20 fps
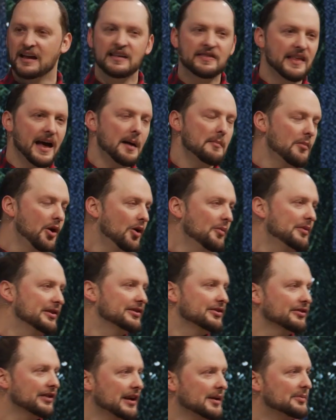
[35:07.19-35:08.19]
And in that
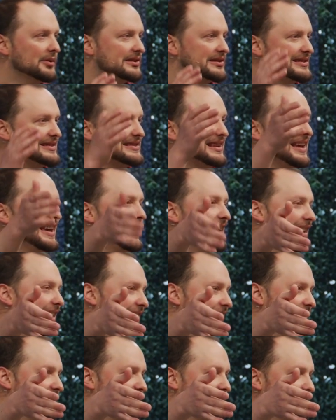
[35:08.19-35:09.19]
moment, you're able to say,